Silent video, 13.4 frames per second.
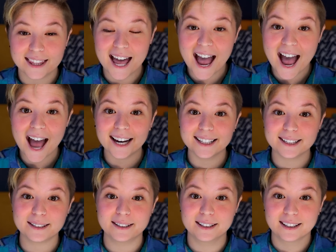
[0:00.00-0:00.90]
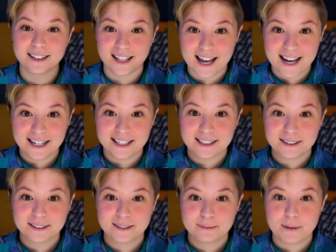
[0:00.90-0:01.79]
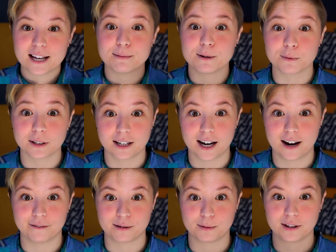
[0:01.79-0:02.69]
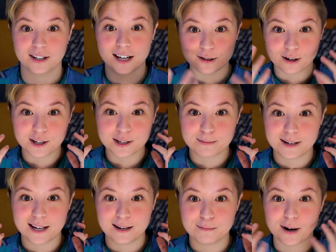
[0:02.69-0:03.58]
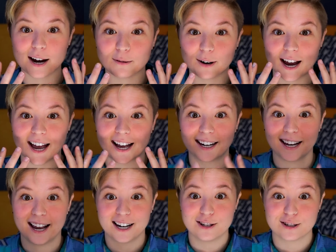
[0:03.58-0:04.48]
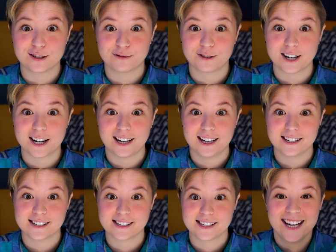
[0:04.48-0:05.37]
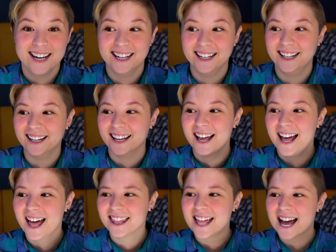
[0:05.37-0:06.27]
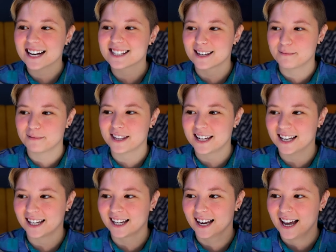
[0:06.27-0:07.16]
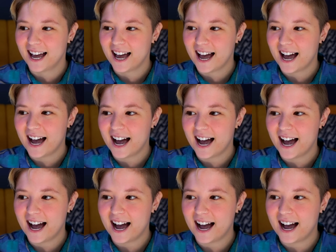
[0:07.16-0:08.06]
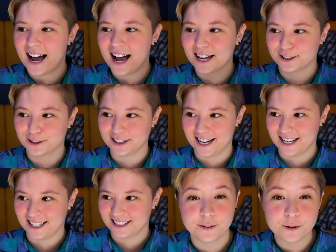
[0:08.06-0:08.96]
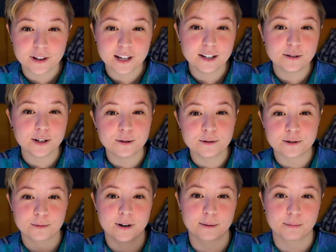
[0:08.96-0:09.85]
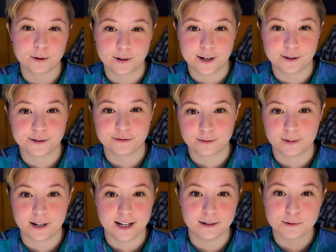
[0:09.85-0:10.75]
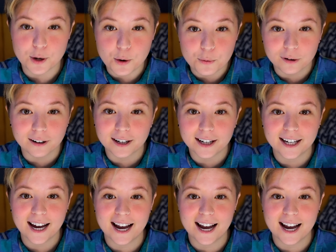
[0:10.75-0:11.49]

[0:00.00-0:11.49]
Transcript: That, like, makes me really uncomfortable. That turns me bright red and I just freeze. That is something I don't like. If you think you use the wrong pronouns for me, don't worry.